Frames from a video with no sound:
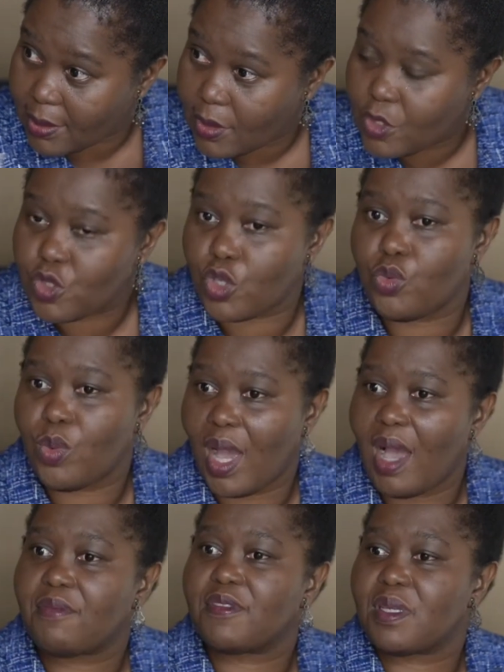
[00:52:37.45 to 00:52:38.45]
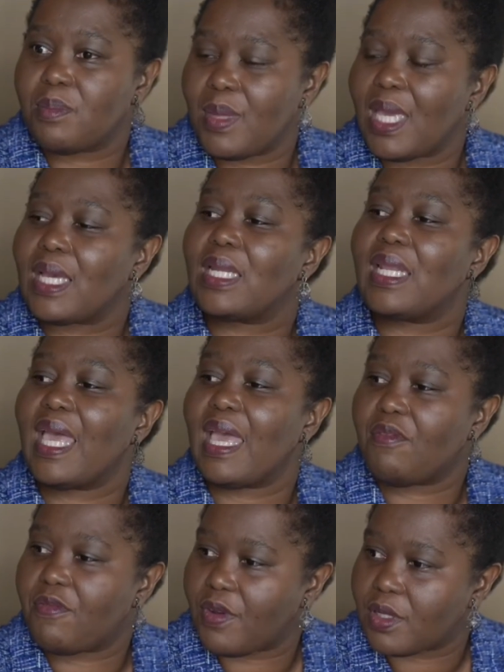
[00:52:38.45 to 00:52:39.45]
So you have to make an
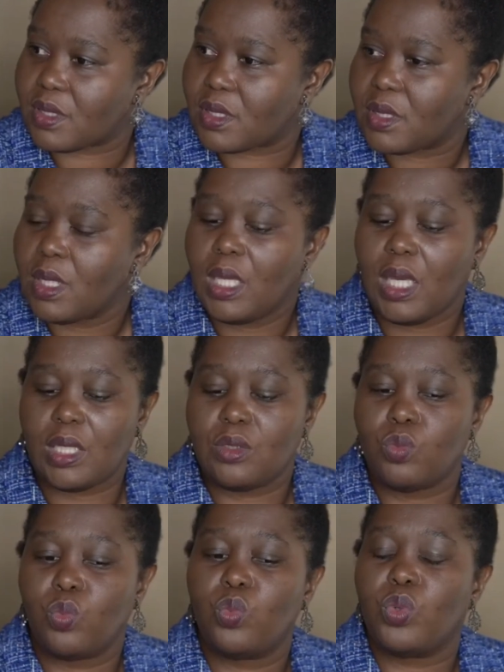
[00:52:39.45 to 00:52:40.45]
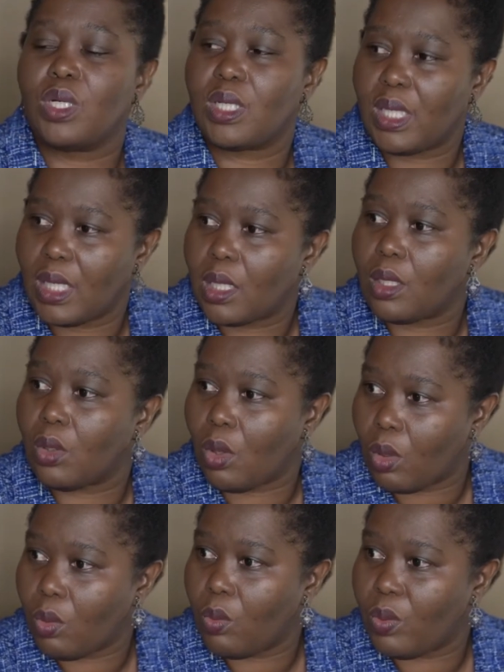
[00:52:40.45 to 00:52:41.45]
effort in working
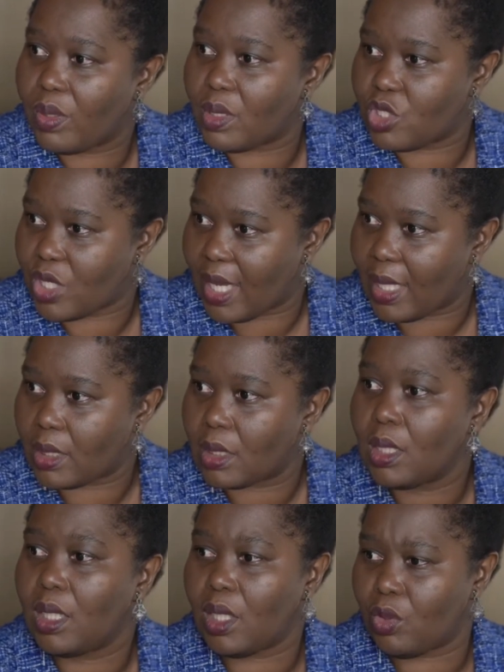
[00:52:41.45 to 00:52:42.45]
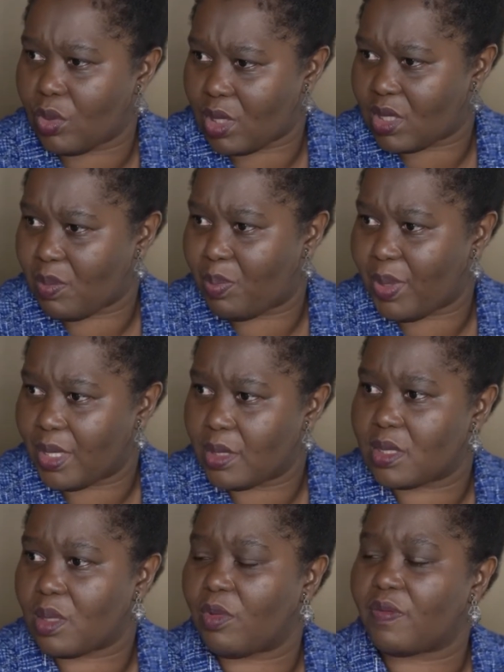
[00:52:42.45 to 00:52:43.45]
along with the child in order to build
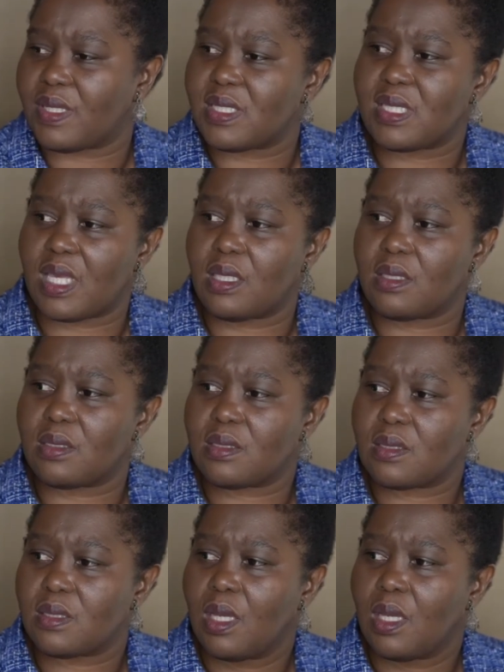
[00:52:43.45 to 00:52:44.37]
some of the skills.